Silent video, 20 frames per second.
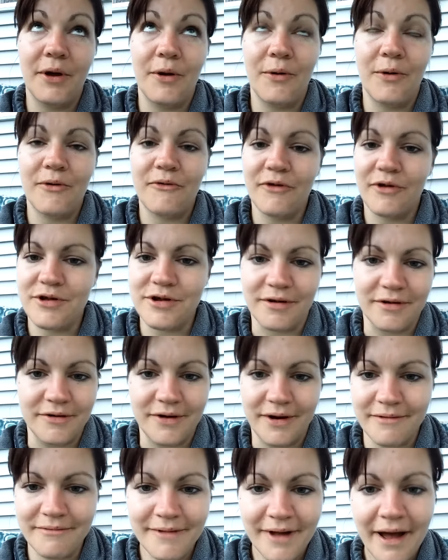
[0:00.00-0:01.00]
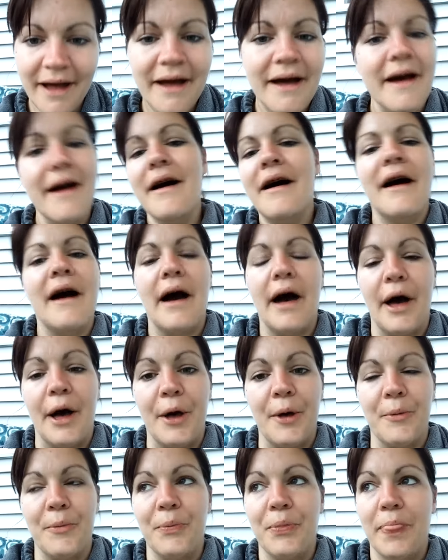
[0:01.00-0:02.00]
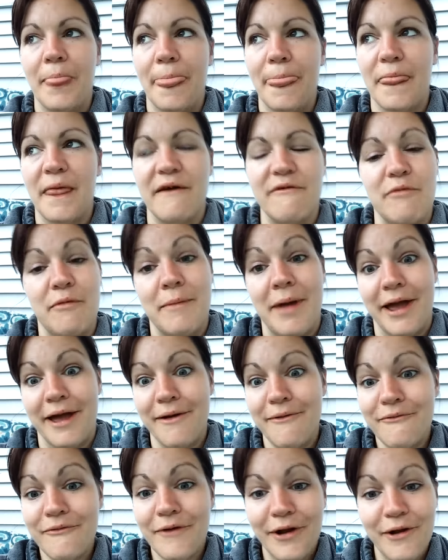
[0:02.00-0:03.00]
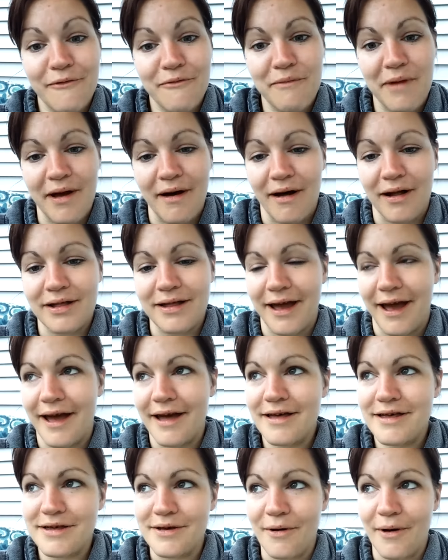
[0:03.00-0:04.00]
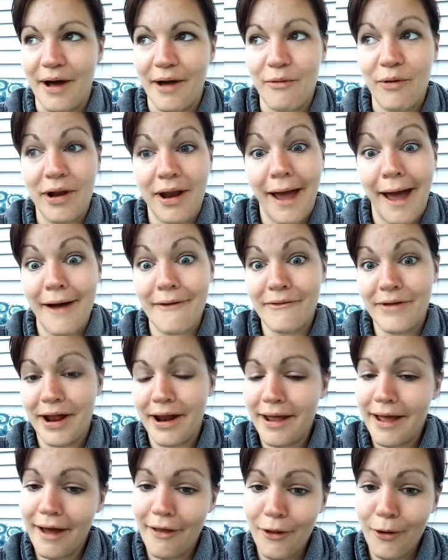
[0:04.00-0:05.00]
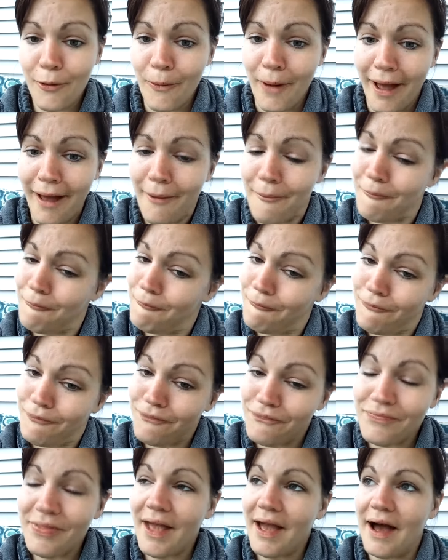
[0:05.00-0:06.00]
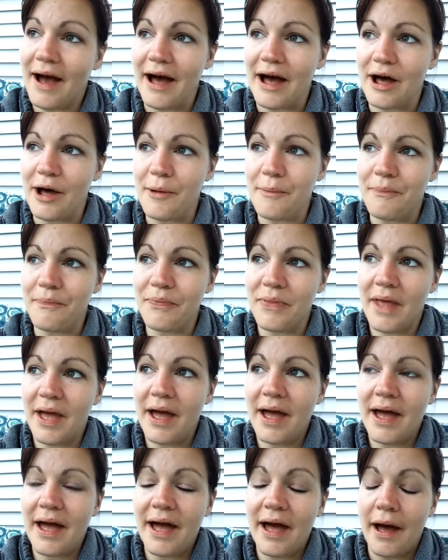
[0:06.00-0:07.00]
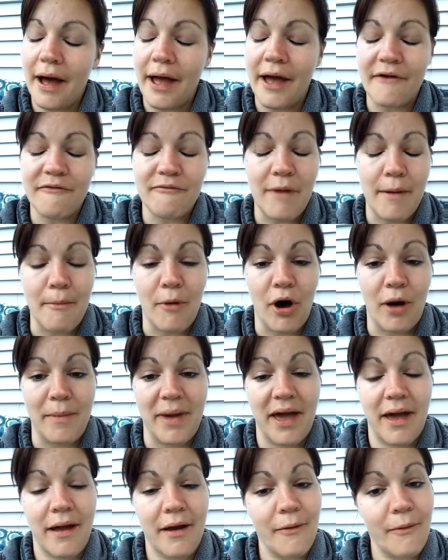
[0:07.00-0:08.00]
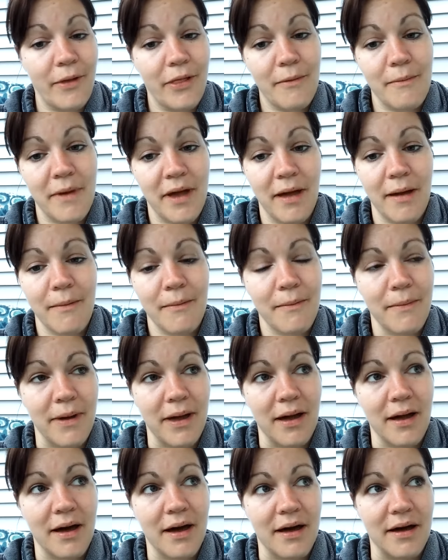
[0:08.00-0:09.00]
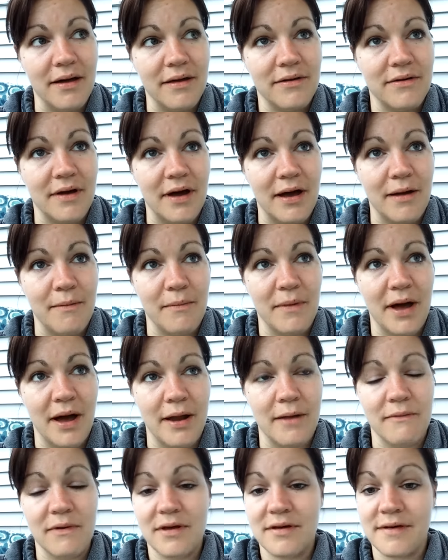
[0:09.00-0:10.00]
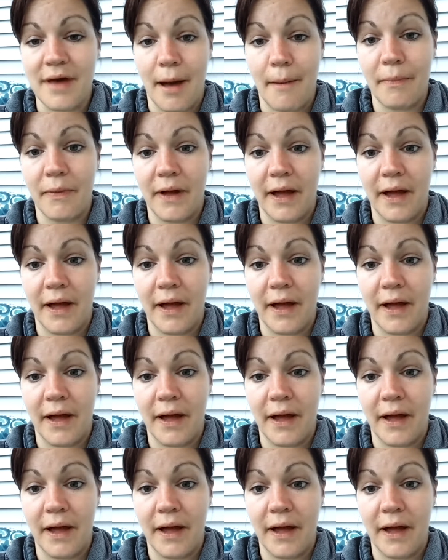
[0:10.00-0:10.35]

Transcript: beautiful children. They've been making fun of me all day, so I wouldn't have it any other way. I have my mommy here with me because I'm kind of a sap